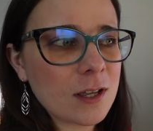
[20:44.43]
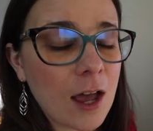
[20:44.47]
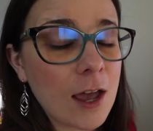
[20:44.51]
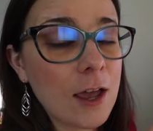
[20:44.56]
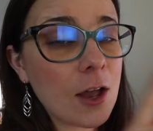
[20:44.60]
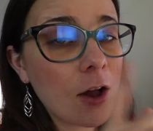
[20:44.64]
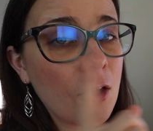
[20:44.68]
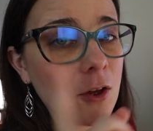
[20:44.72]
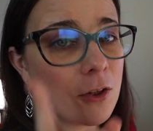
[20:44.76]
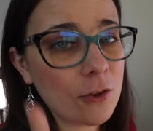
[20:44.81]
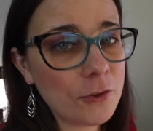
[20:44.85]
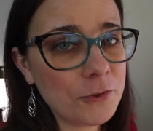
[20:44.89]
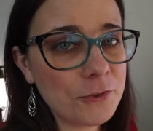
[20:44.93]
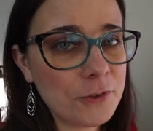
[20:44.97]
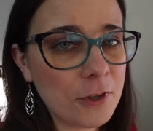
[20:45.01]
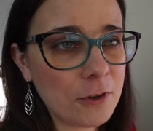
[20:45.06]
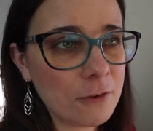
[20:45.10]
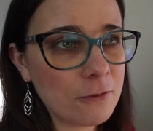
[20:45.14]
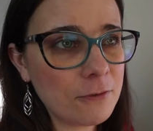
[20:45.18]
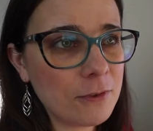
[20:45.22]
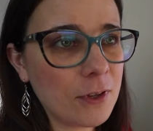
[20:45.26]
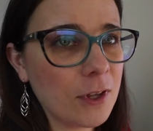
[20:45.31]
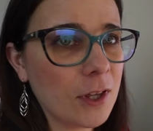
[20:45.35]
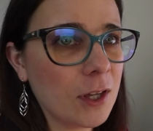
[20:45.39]
I
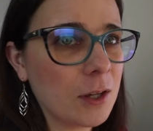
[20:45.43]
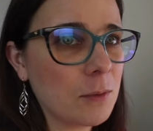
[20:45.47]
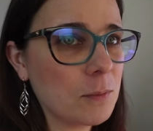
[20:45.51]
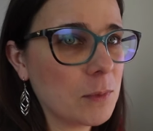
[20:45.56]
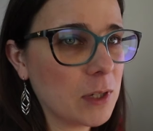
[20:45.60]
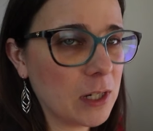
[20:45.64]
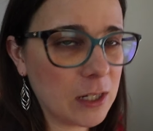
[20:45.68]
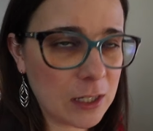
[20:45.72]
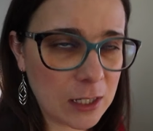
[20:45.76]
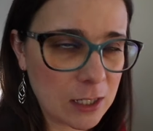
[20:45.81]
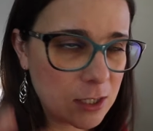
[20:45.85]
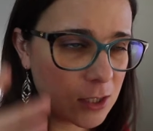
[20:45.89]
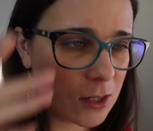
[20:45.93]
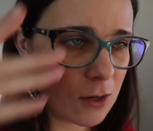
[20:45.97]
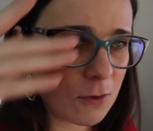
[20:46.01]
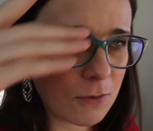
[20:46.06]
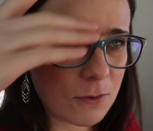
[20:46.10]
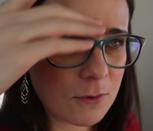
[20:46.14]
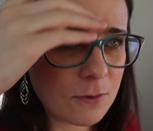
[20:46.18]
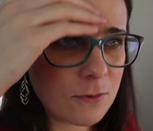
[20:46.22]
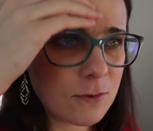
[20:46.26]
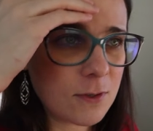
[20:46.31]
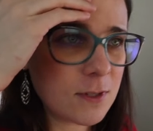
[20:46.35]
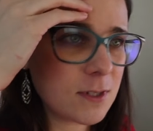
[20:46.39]
also feel like I'm gonna need to go
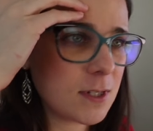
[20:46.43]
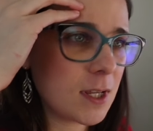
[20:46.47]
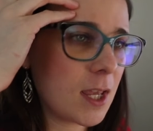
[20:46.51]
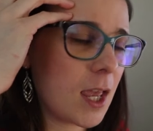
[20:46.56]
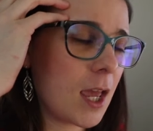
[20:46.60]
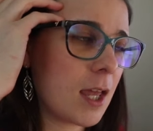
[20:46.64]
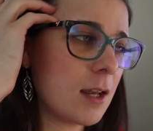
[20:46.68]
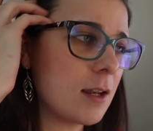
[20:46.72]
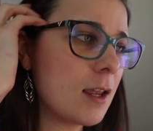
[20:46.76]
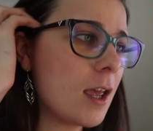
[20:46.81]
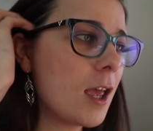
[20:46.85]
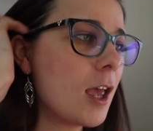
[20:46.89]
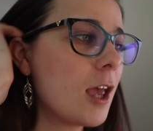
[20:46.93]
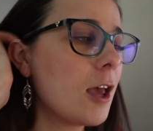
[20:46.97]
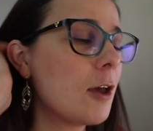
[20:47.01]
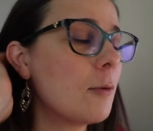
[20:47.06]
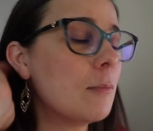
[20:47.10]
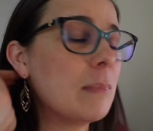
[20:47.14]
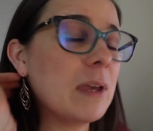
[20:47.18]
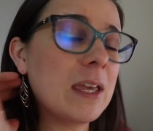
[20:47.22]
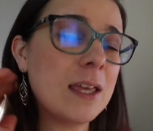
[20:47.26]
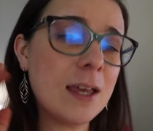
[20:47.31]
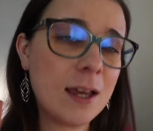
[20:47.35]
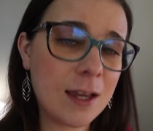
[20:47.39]
through this again
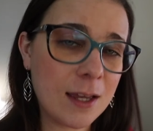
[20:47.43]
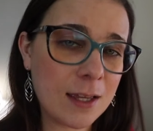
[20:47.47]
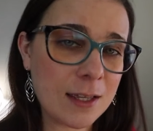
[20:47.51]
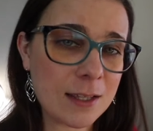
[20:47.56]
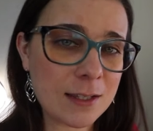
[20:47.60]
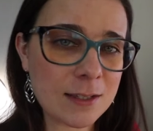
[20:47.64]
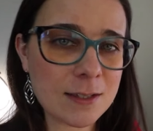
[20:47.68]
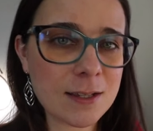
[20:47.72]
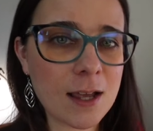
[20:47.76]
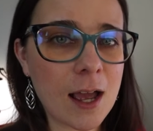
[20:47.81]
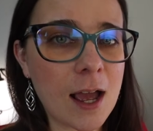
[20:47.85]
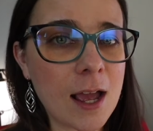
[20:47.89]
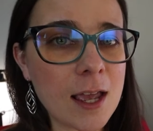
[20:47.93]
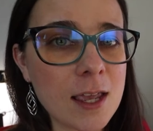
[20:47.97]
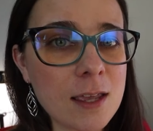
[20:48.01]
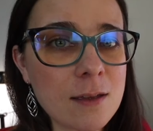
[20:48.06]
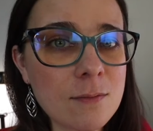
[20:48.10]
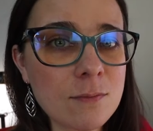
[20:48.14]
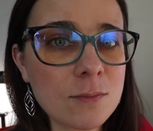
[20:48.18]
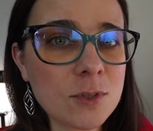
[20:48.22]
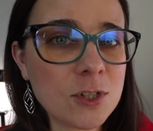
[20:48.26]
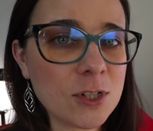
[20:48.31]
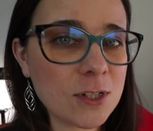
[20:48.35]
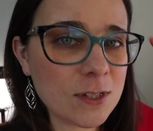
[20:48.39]
because I
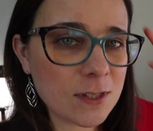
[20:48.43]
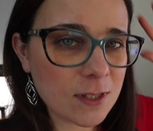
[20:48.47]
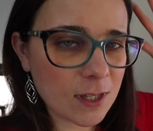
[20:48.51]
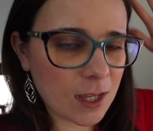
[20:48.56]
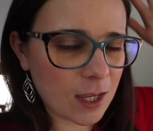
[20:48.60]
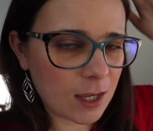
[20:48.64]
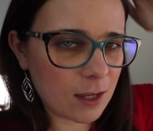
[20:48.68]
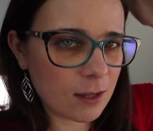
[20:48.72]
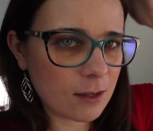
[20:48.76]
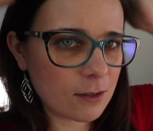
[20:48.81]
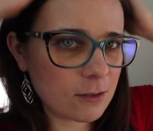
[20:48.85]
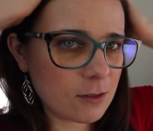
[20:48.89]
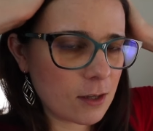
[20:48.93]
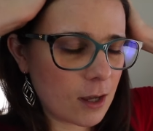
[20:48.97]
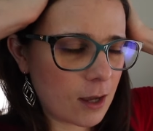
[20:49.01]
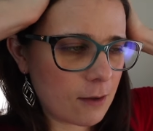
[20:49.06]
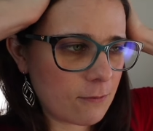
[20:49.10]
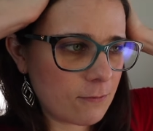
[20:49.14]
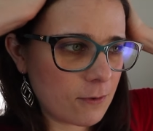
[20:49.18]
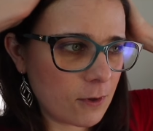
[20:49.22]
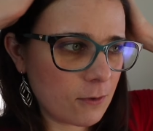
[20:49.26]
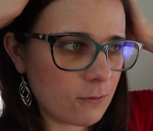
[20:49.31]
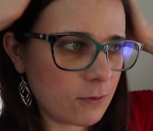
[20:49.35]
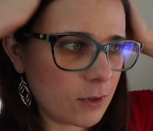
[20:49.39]
am just like, I
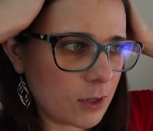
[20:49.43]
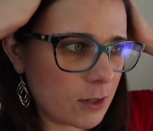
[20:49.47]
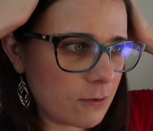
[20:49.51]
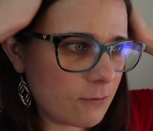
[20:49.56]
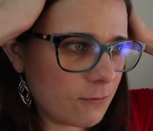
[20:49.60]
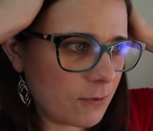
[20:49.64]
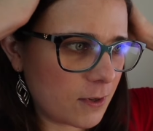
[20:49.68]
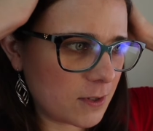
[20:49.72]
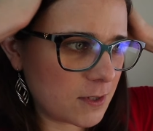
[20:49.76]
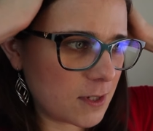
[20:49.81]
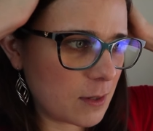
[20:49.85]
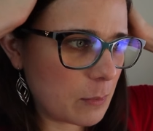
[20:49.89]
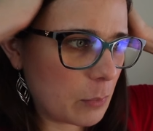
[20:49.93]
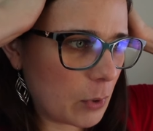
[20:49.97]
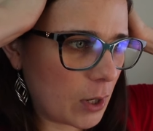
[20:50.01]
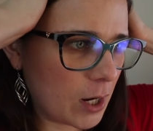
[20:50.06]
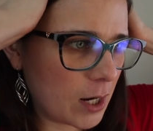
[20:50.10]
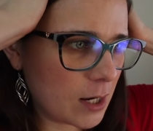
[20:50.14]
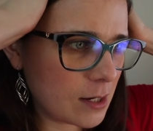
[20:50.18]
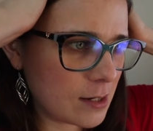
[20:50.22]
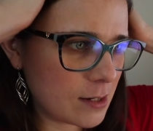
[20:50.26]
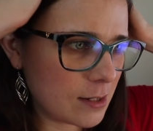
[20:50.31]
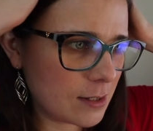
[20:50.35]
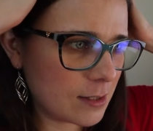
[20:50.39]
feel very fuzzy
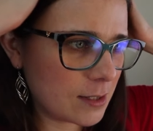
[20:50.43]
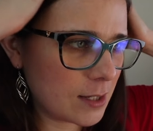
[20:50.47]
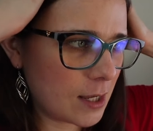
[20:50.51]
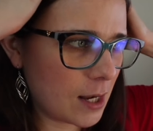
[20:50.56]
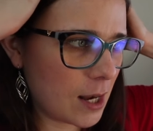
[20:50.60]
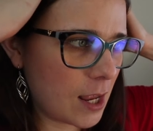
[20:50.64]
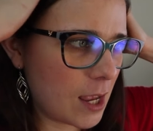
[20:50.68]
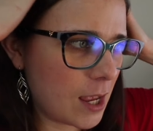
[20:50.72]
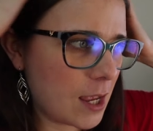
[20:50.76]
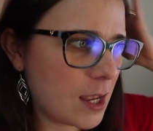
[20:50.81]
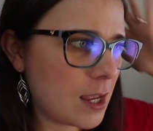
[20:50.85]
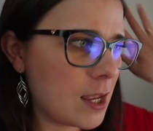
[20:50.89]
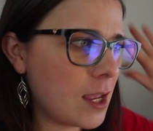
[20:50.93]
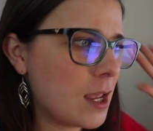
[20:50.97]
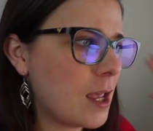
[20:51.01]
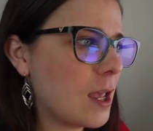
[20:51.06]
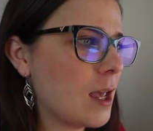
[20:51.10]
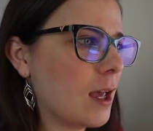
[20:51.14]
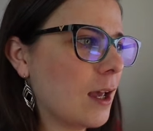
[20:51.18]
brained today.